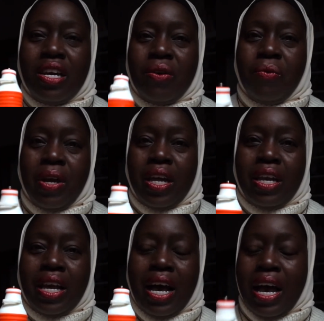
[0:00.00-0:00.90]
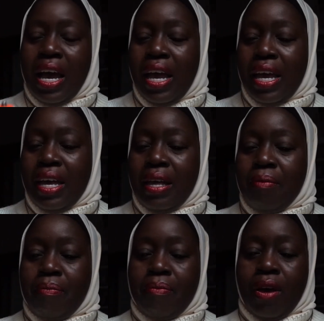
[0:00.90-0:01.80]
when I
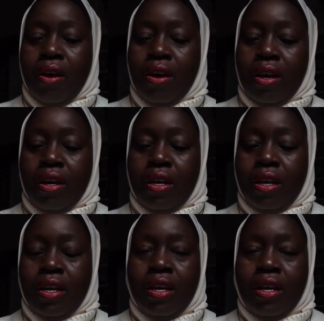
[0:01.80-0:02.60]
am on